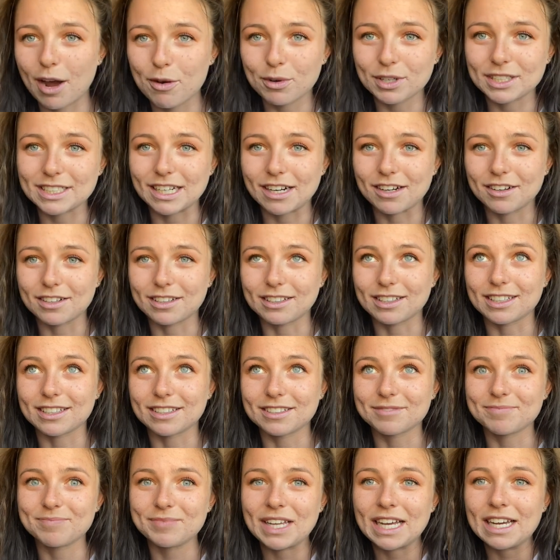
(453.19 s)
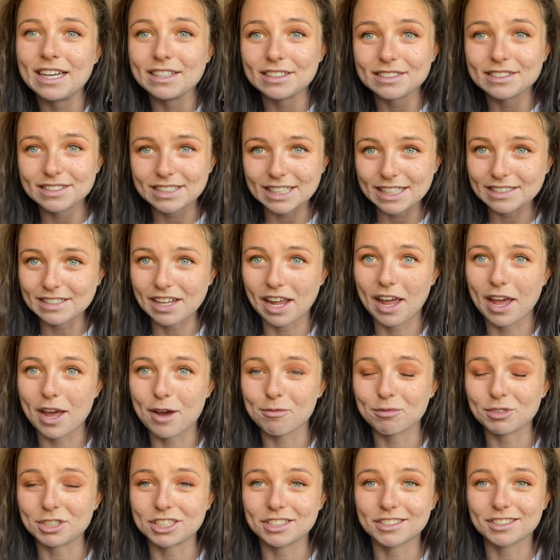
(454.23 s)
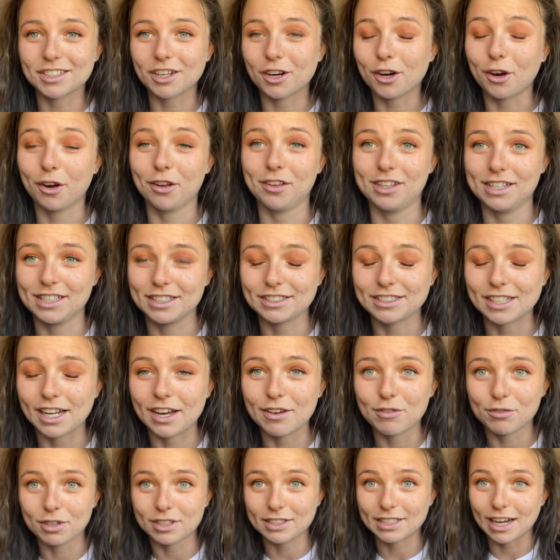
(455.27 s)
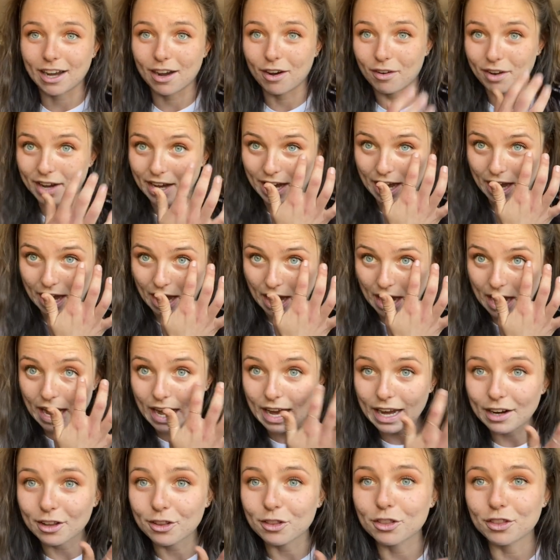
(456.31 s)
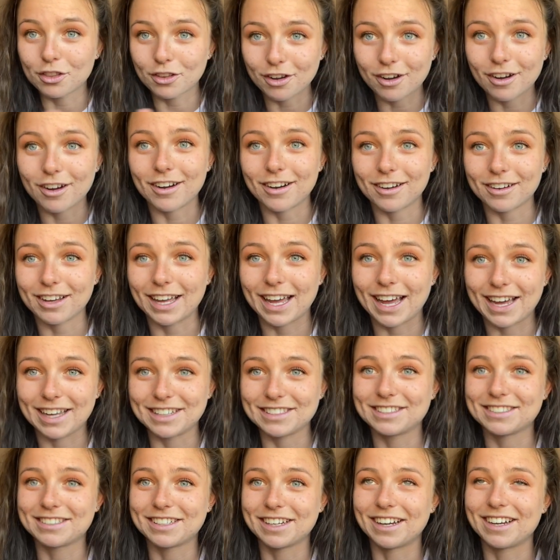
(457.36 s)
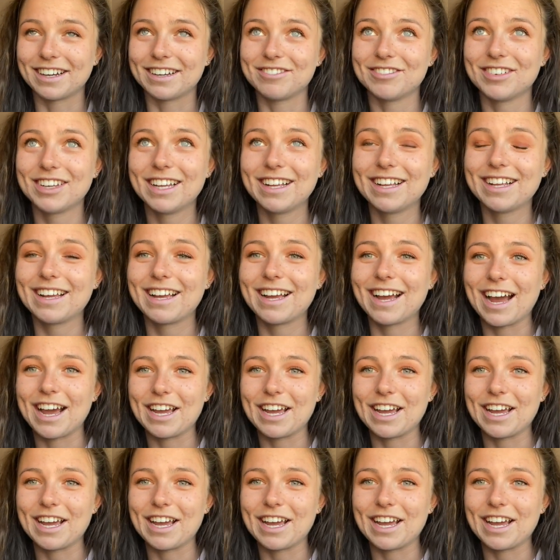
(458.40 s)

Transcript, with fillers: I worked out at like six A M, which is the earliest I worked out in a long ass time.